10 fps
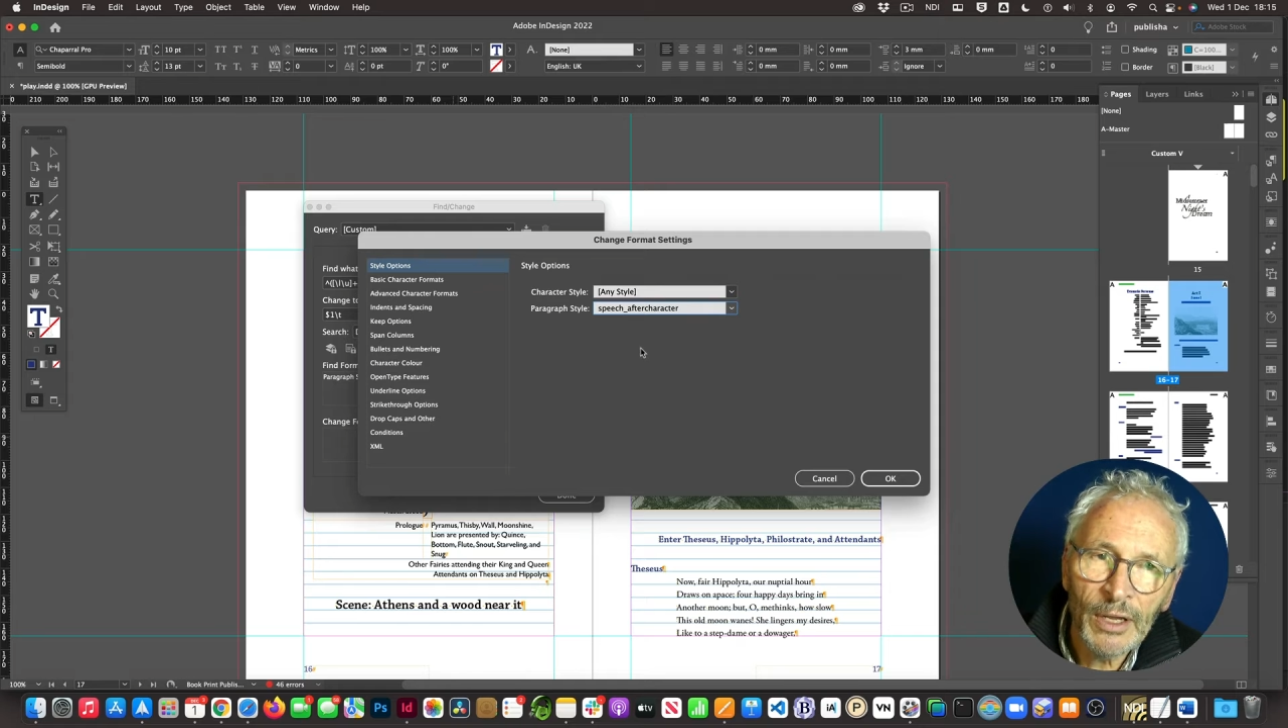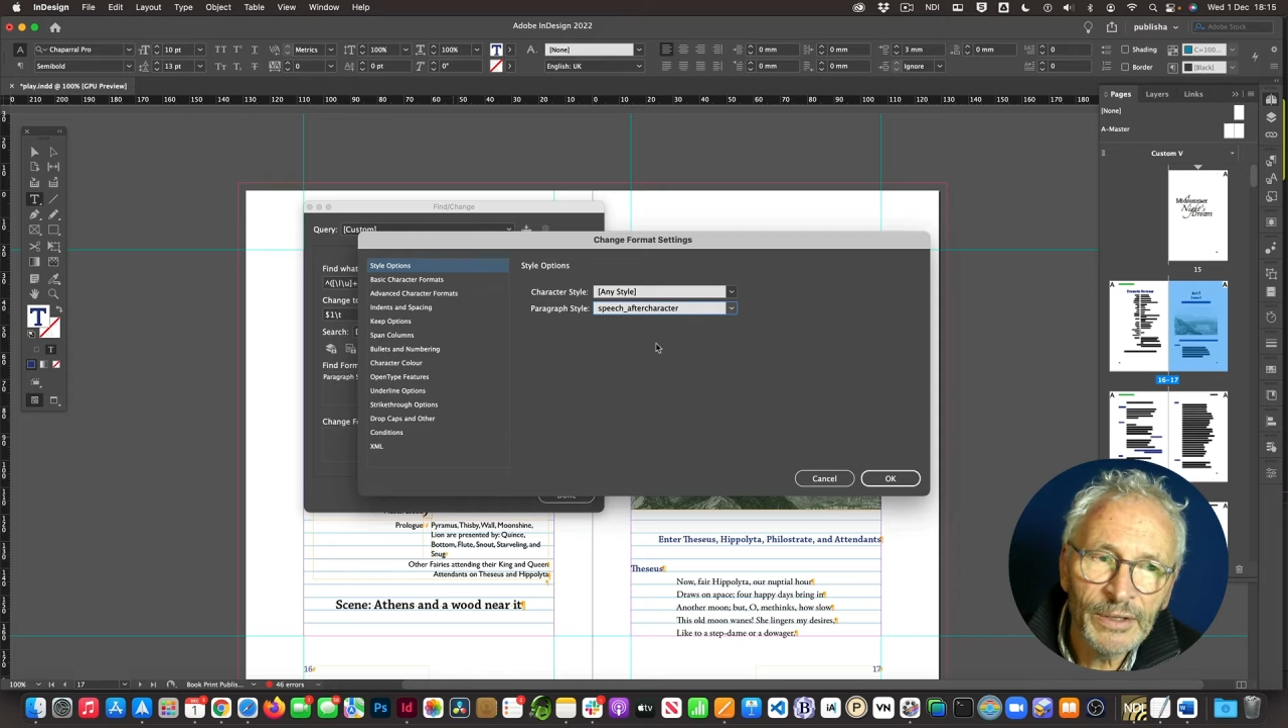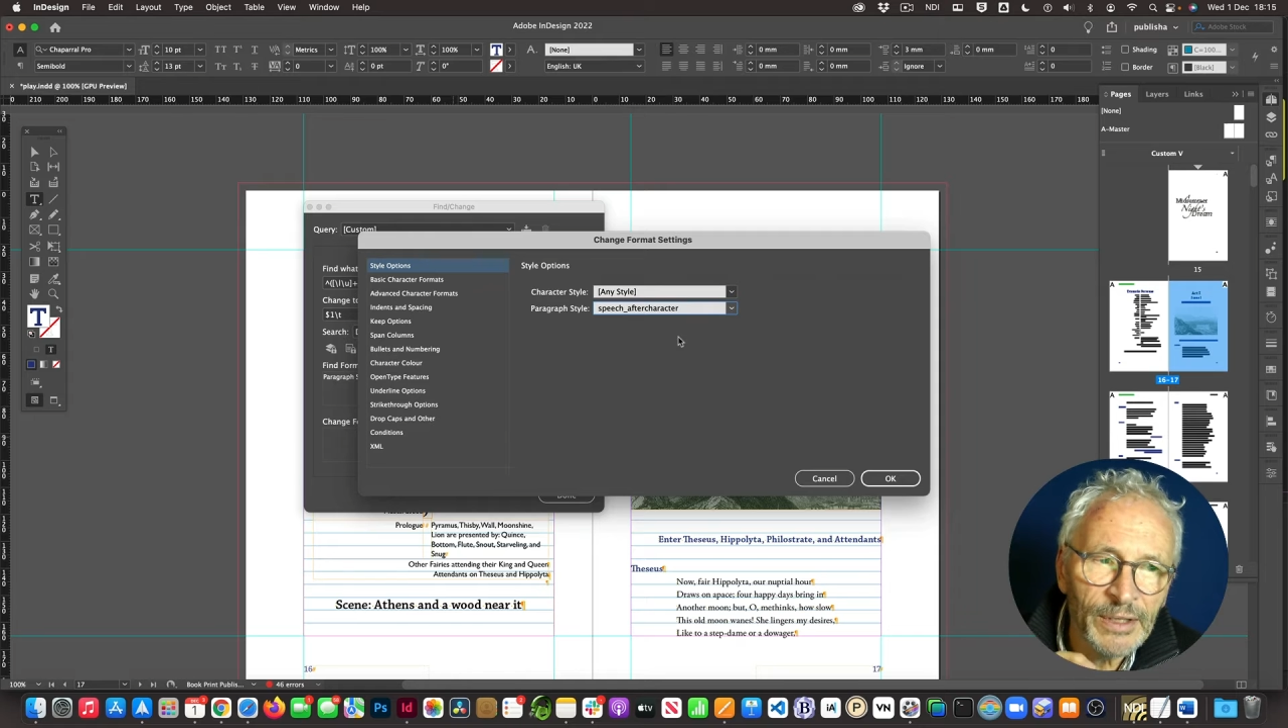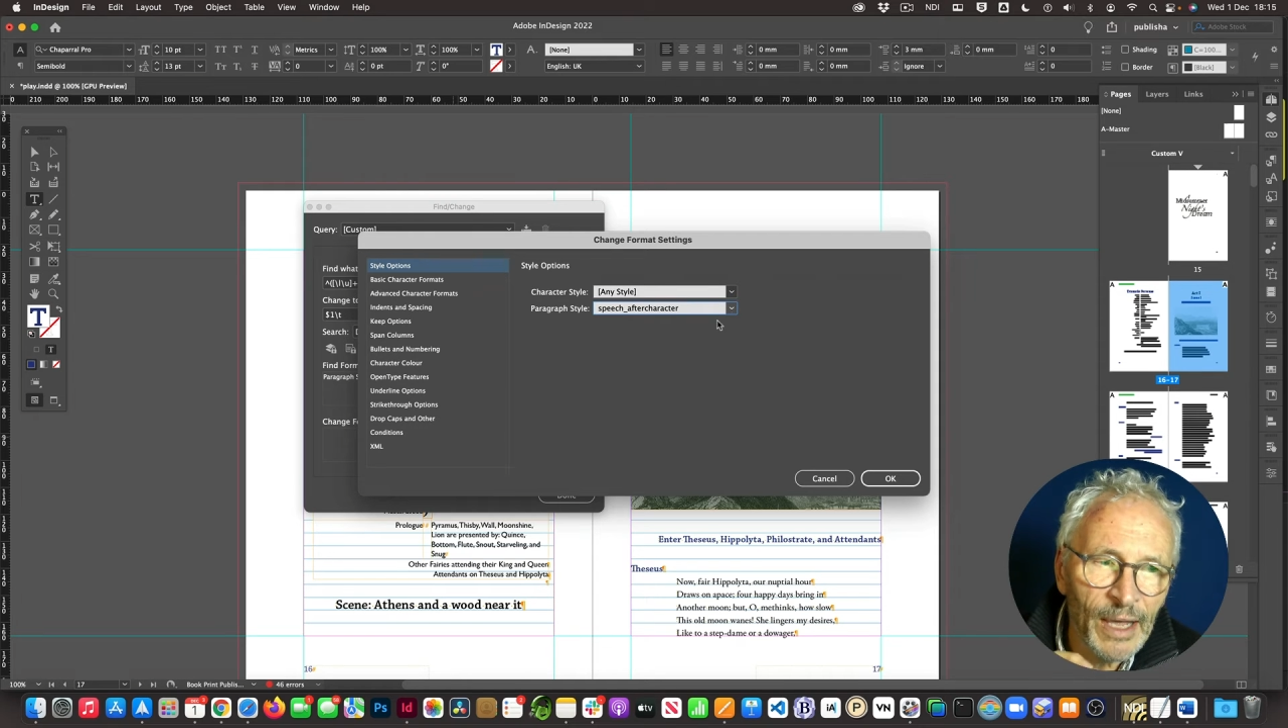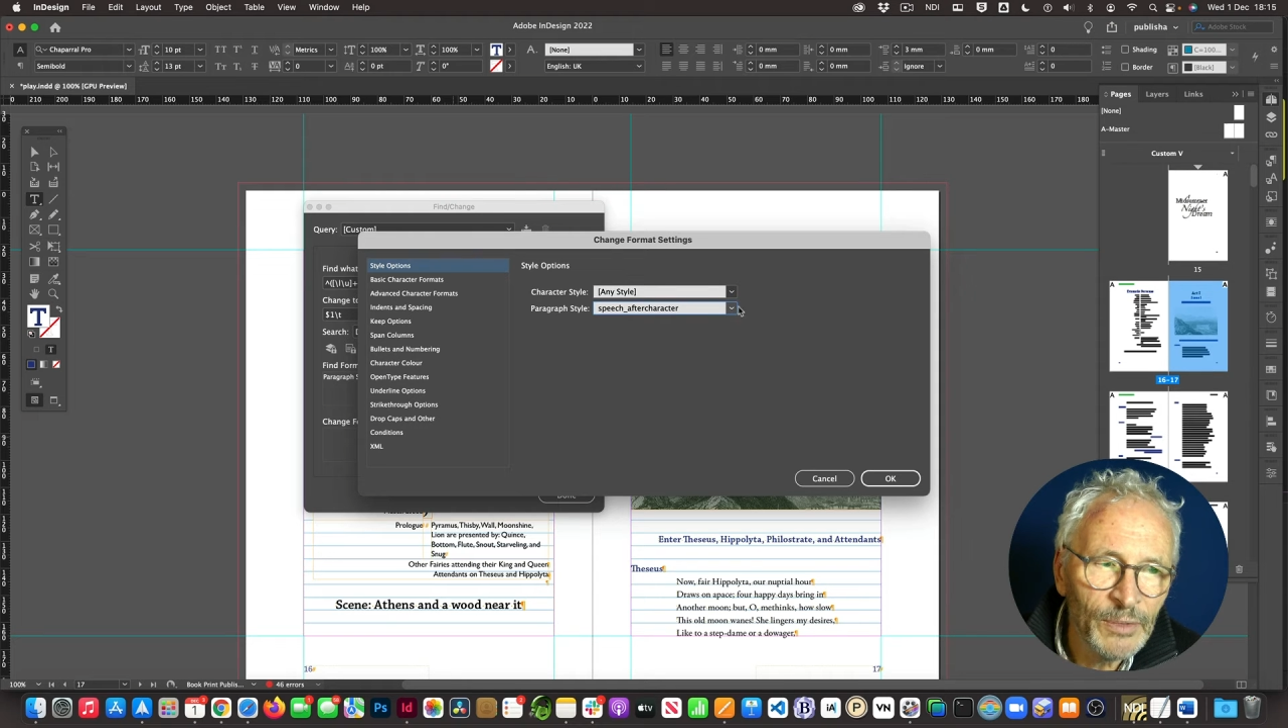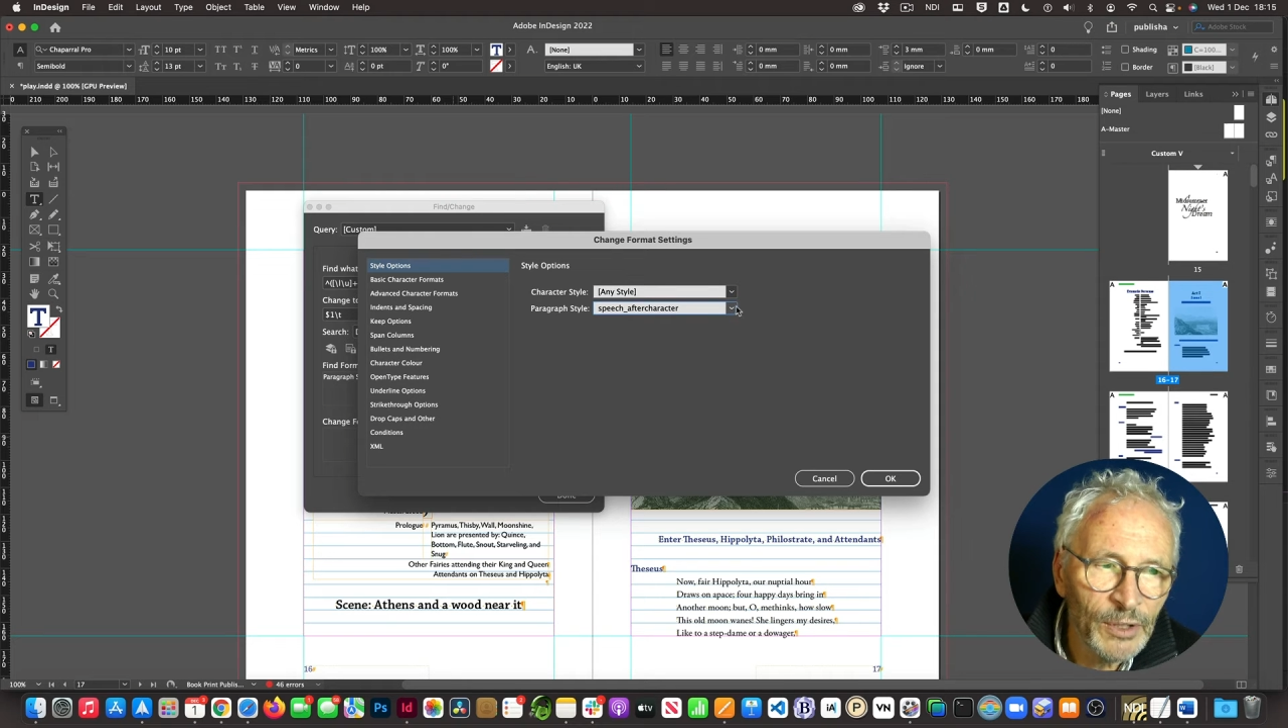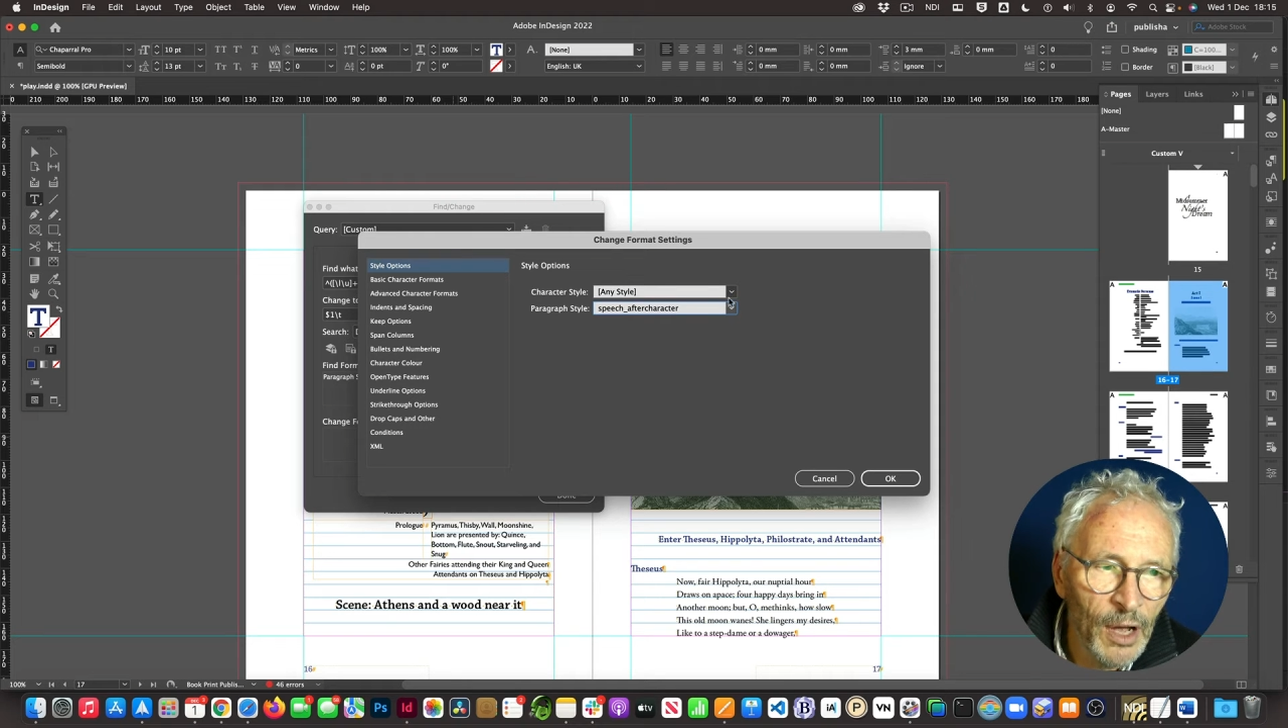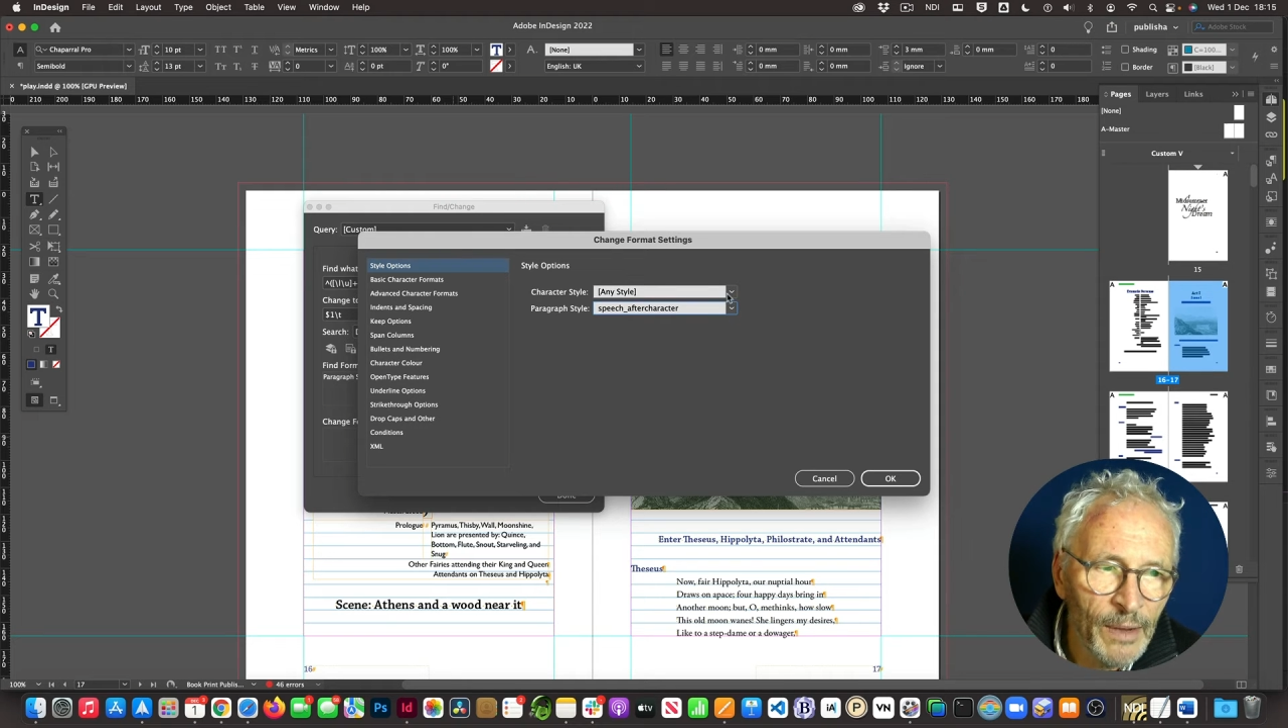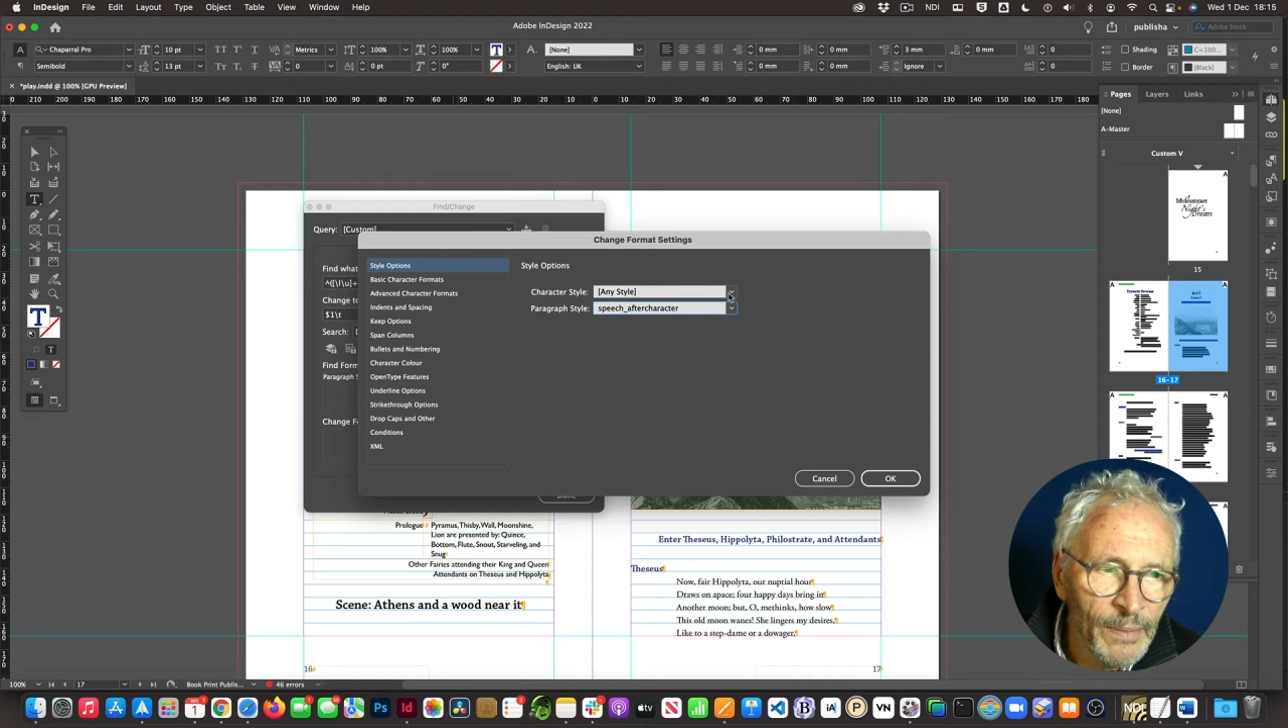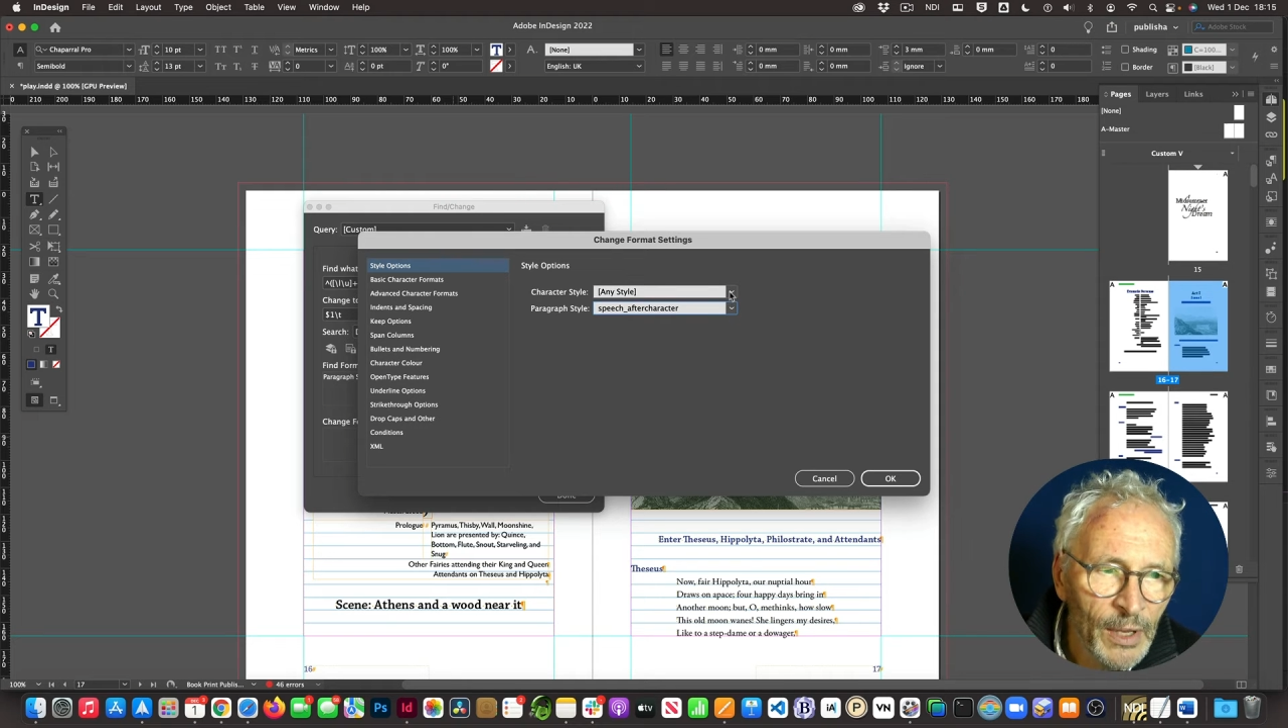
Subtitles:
same time.